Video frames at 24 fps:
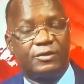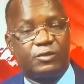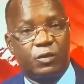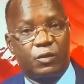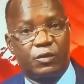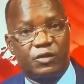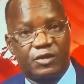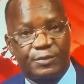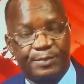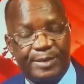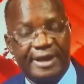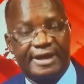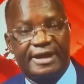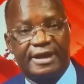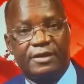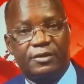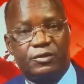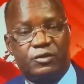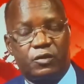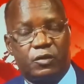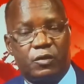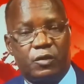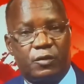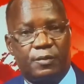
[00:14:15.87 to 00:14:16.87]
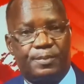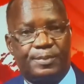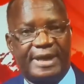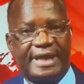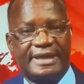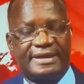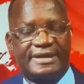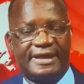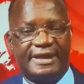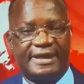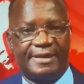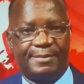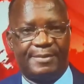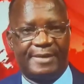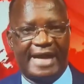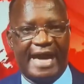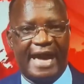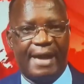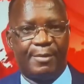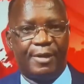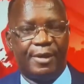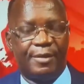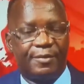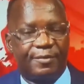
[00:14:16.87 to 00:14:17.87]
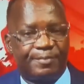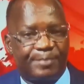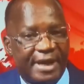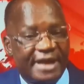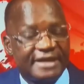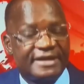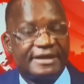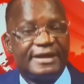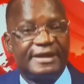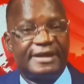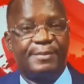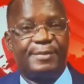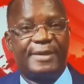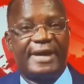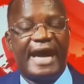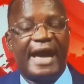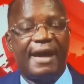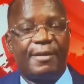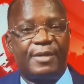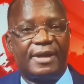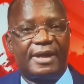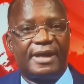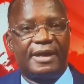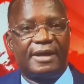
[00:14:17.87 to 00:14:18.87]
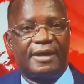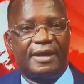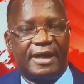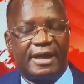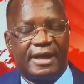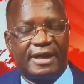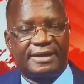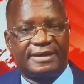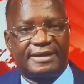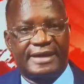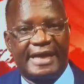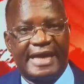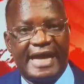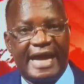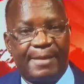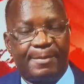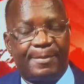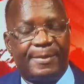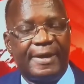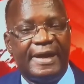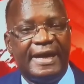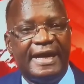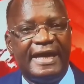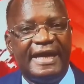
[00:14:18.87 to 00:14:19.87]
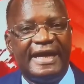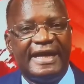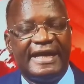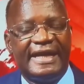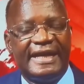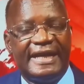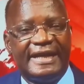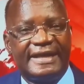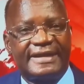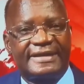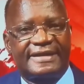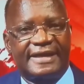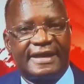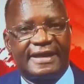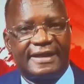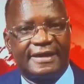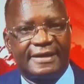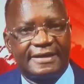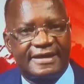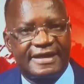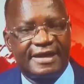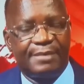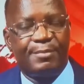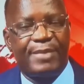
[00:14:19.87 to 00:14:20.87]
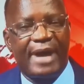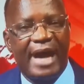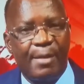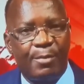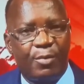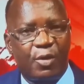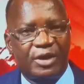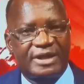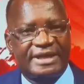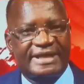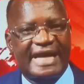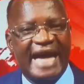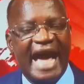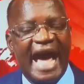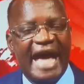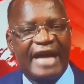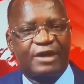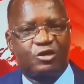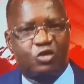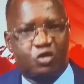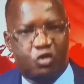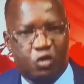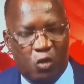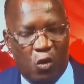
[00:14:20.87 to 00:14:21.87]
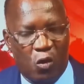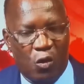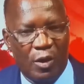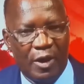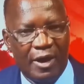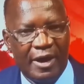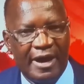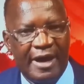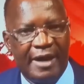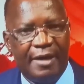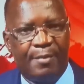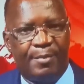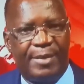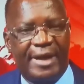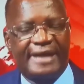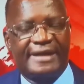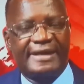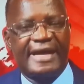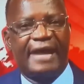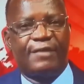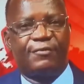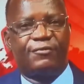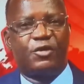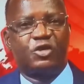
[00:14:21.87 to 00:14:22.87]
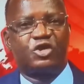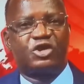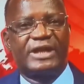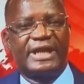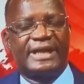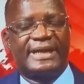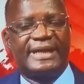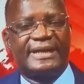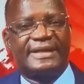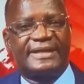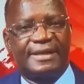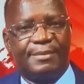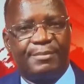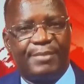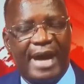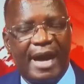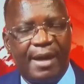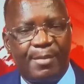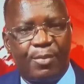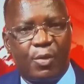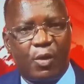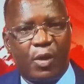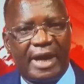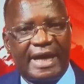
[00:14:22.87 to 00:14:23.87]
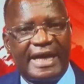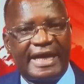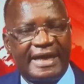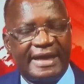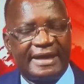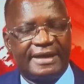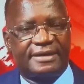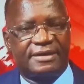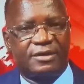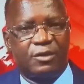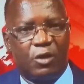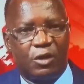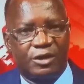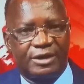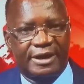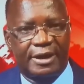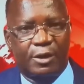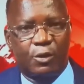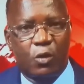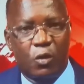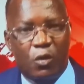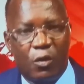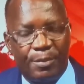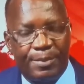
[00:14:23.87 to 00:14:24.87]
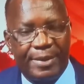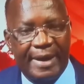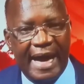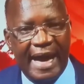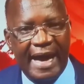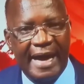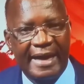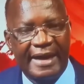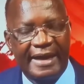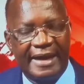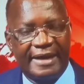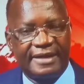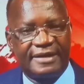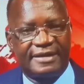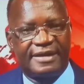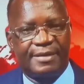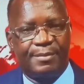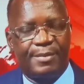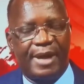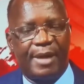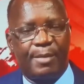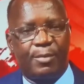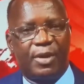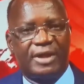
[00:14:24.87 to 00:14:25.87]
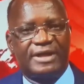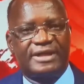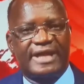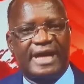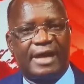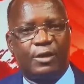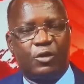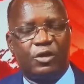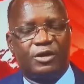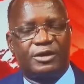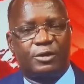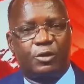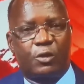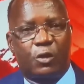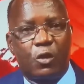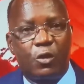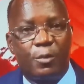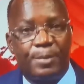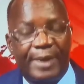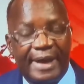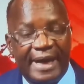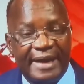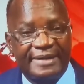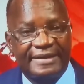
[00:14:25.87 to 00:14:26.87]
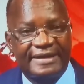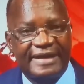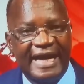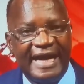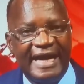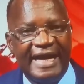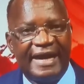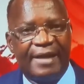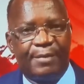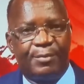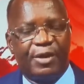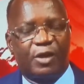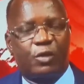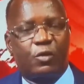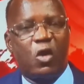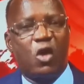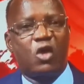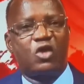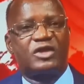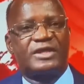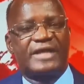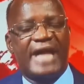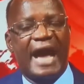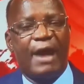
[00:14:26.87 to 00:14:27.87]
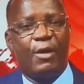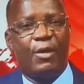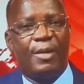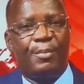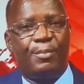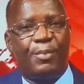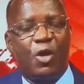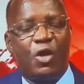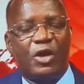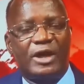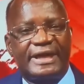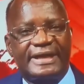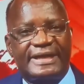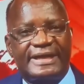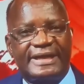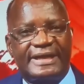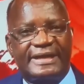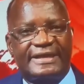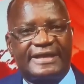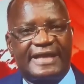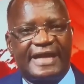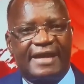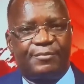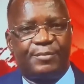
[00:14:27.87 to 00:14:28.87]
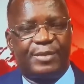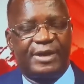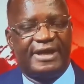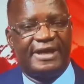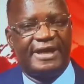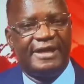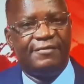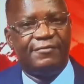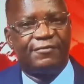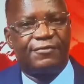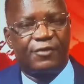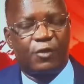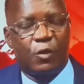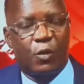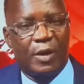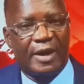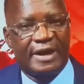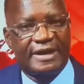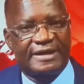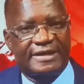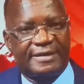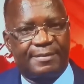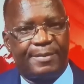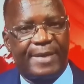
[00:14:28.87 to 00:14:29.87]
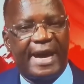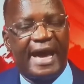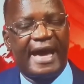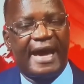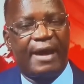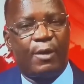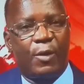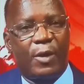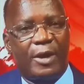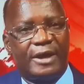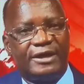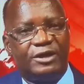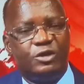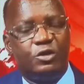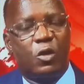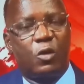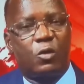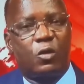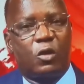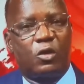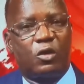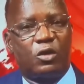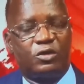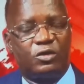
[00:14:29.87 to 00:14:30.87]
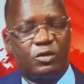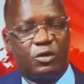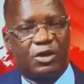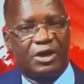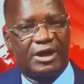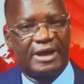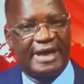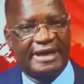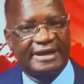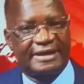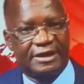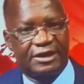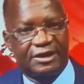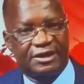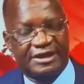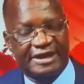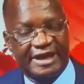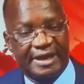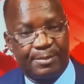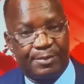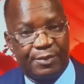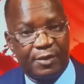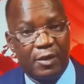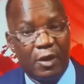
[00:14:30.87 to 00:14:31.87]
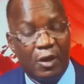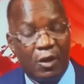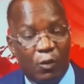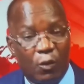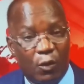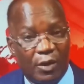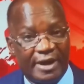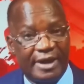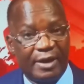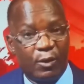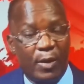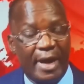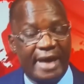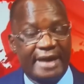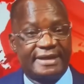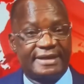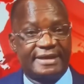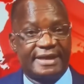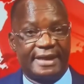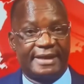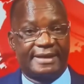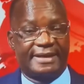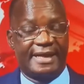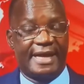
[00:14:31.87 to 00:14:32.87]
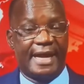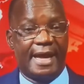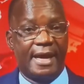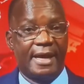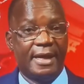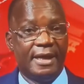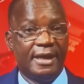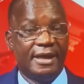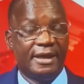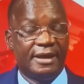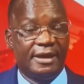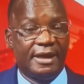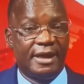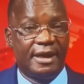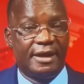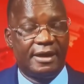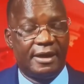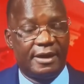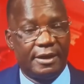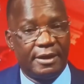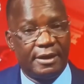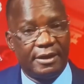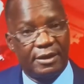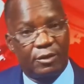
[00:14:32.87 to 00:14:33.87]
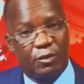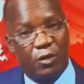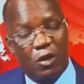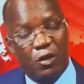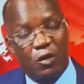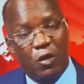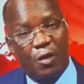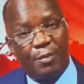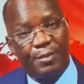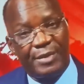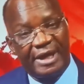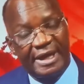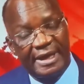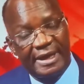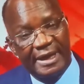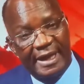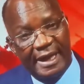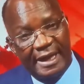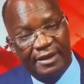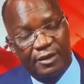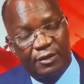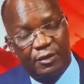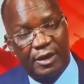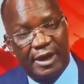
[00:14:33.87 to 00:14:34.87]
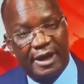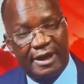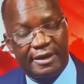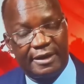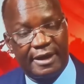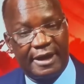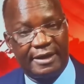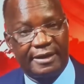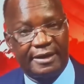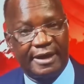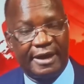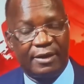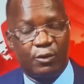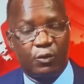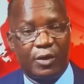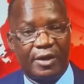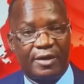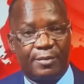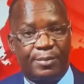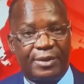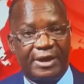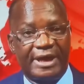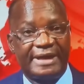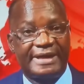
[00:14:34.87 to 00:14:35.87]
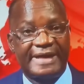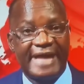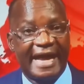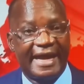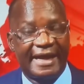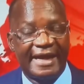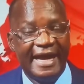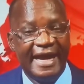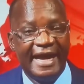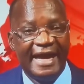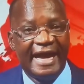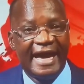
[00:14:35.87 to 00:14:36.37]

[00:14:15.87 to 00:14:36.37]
to speaking to President Mugabe. President Mugabe, Zeinab, is Zimbabwe's Castro. But unfortunately, Zimbabwe is not Cuba, and Zimbabweans are not Cubans, because our politics have been influenced by our neo-colonial relationship with the white settler economy and with Britain.